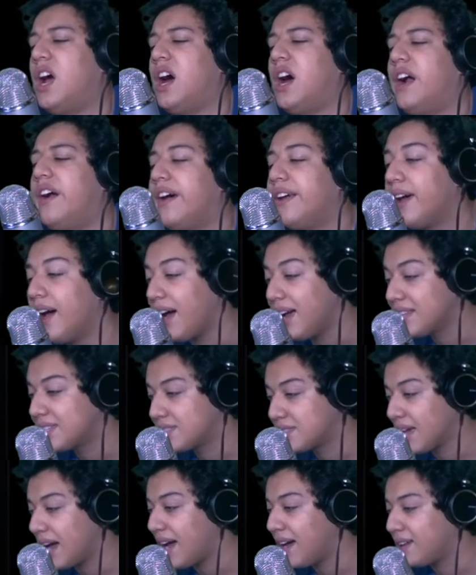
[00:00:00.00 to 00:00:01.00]
Alright, I
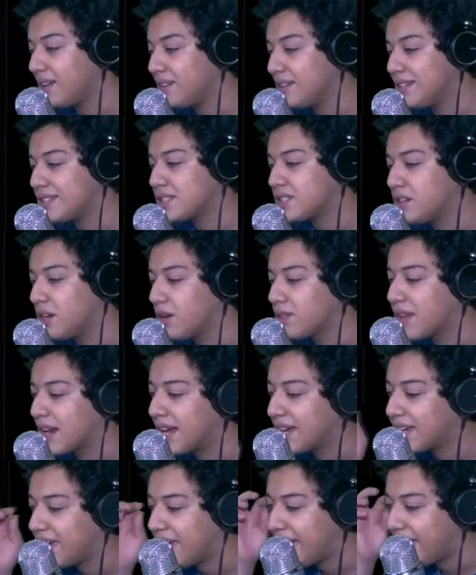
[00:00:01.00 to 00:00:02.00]
at least know that
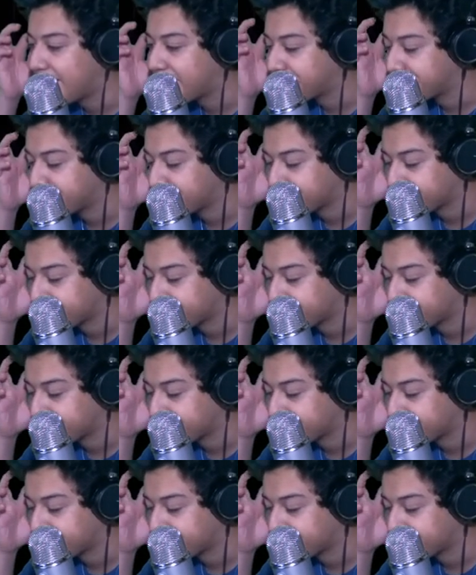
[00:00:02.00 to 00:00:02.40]
I can't